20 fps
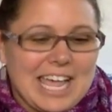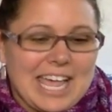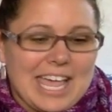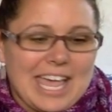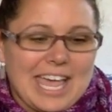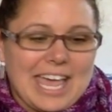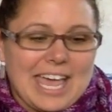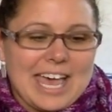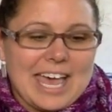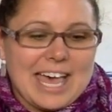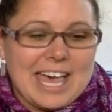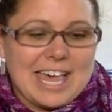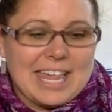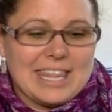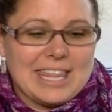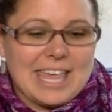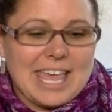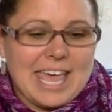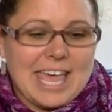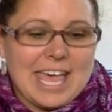
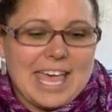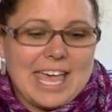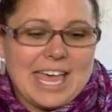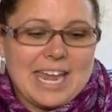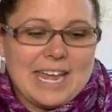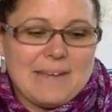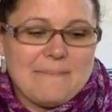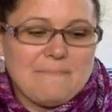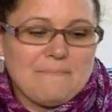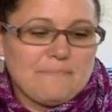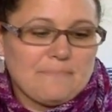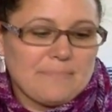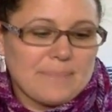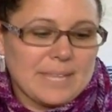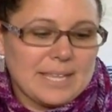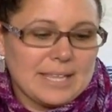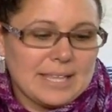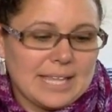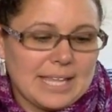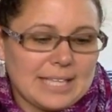And then
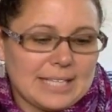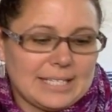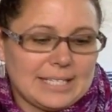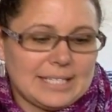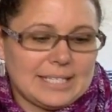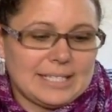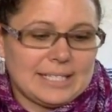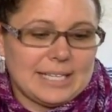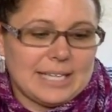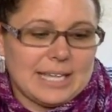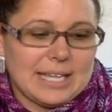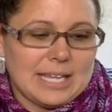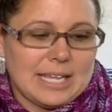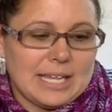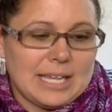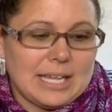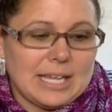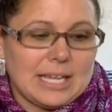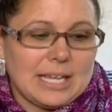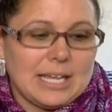let's
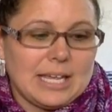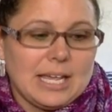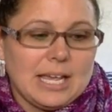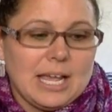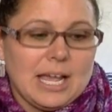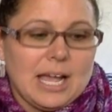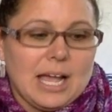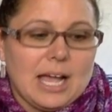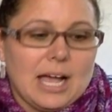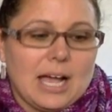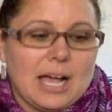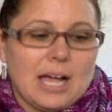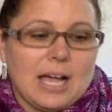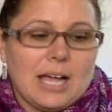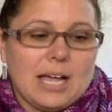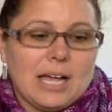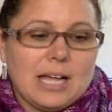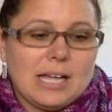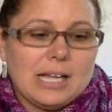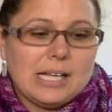see.
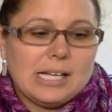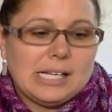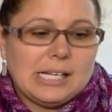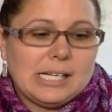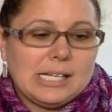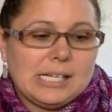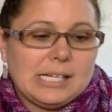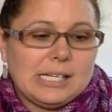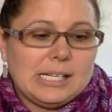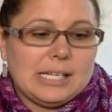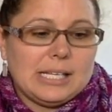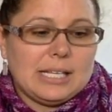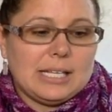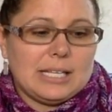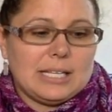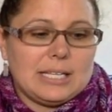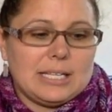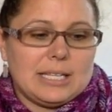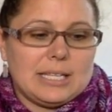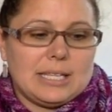
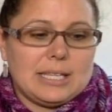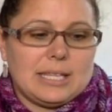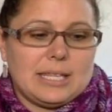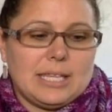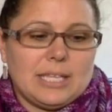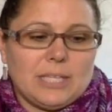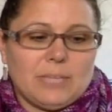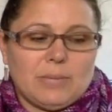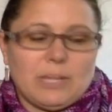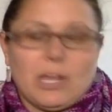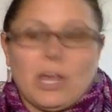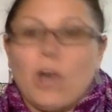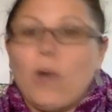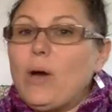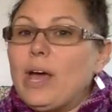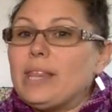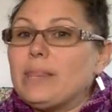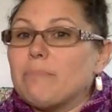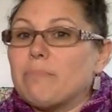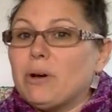This week,
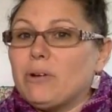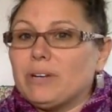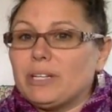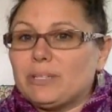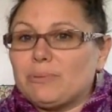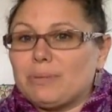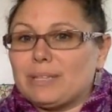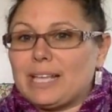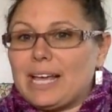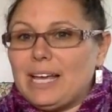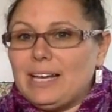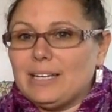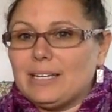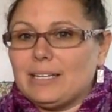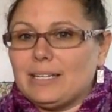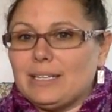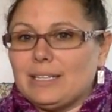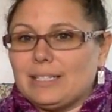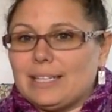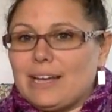and the bonus with that
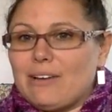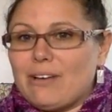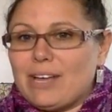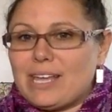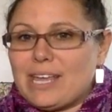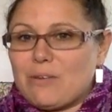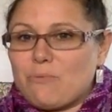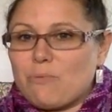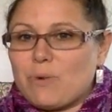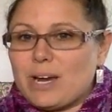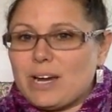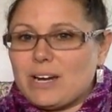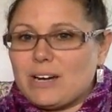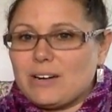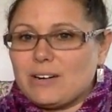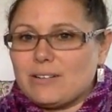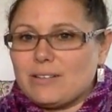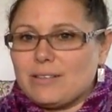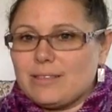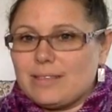is now I can
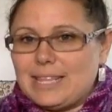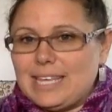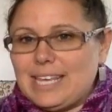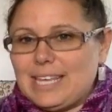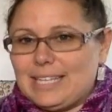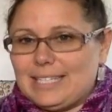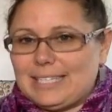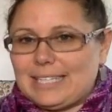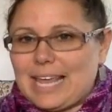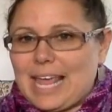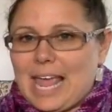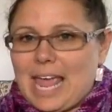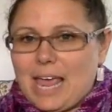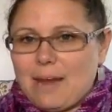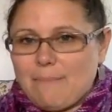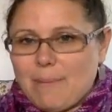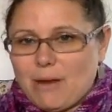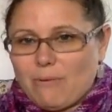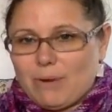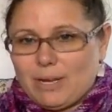wear this and
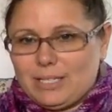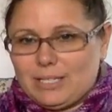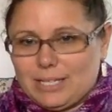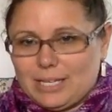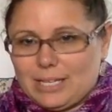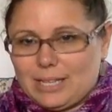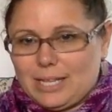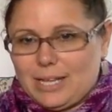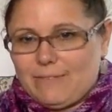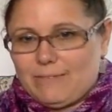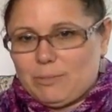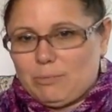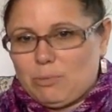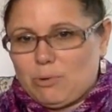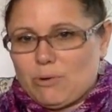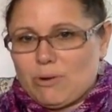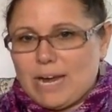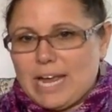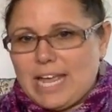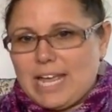my Rustling Leaves
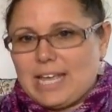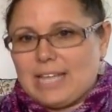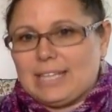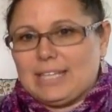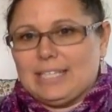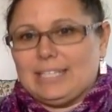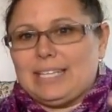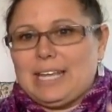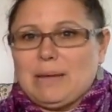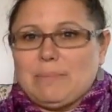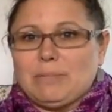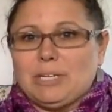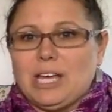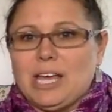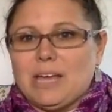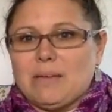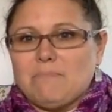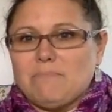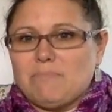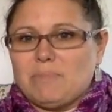beret at the same
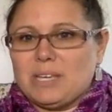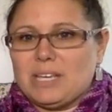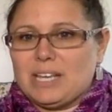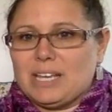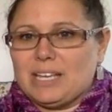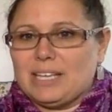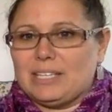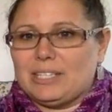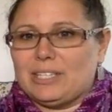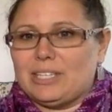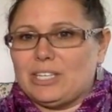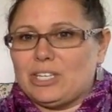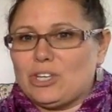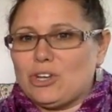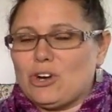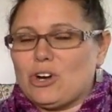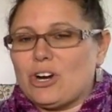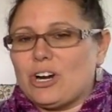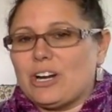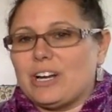time because the
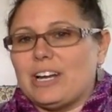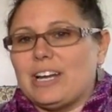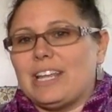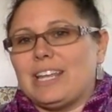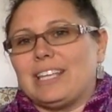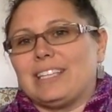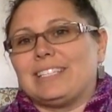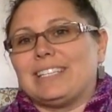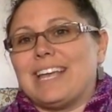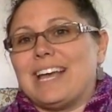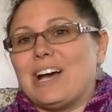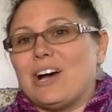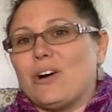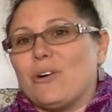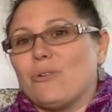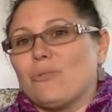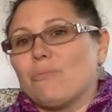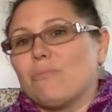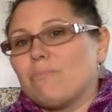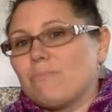yarn is
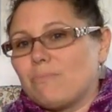now